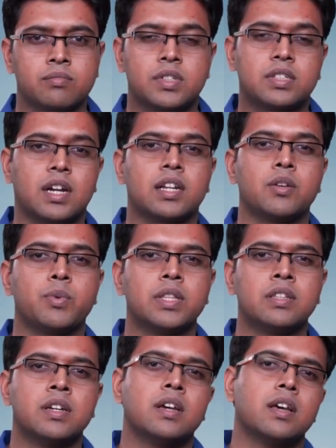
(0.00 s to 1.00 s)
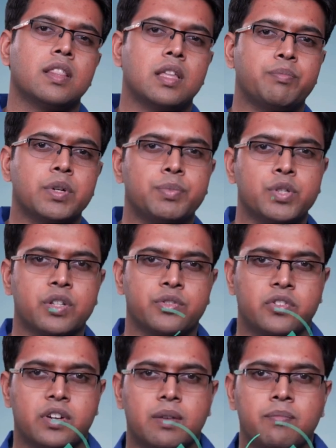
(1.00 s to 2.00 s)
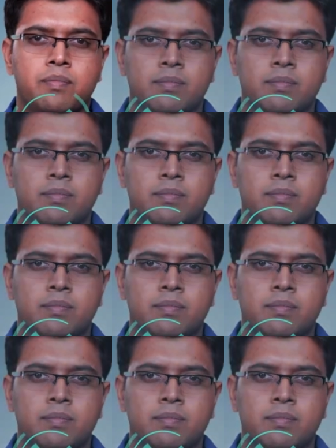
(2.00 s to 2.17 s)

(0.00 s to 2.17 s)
starting with the purpose of Scrum.